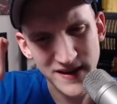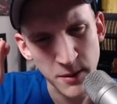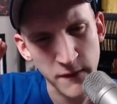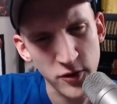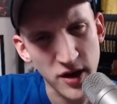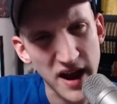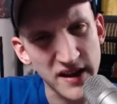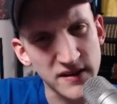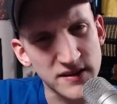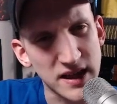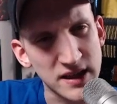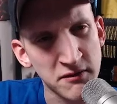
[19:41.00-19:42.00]
some of you guys
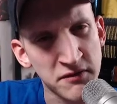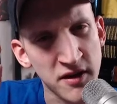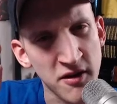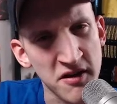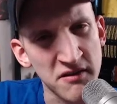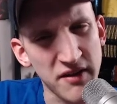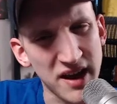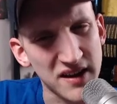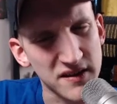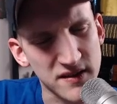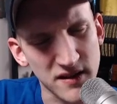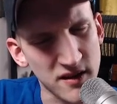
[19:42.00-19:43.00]
that live here in
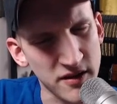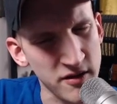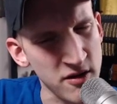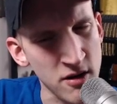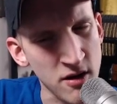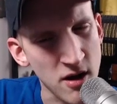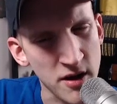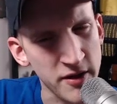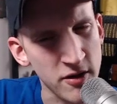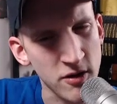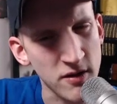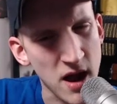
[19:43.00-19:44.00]
Vegas, are
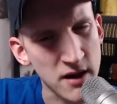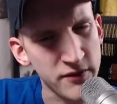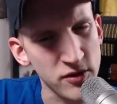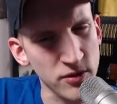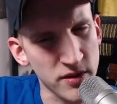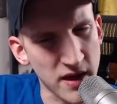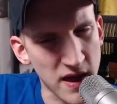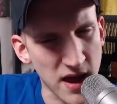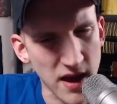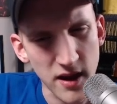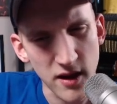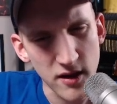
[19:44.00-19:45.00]
there a lot of you
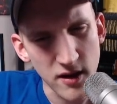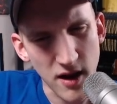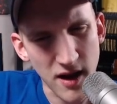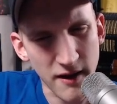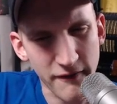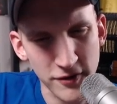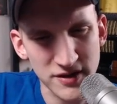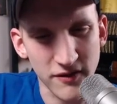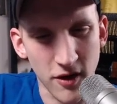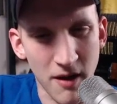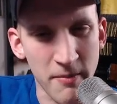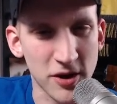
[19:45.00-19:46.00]
that first of
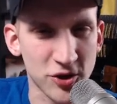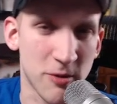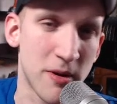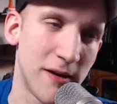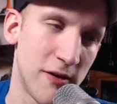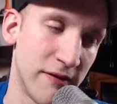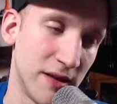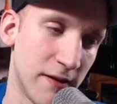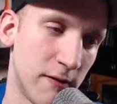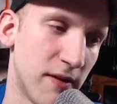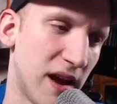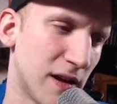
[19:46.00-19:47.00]
all, I'm not sure how many of you even live
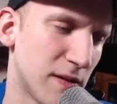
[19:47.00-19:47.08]
in Vegas,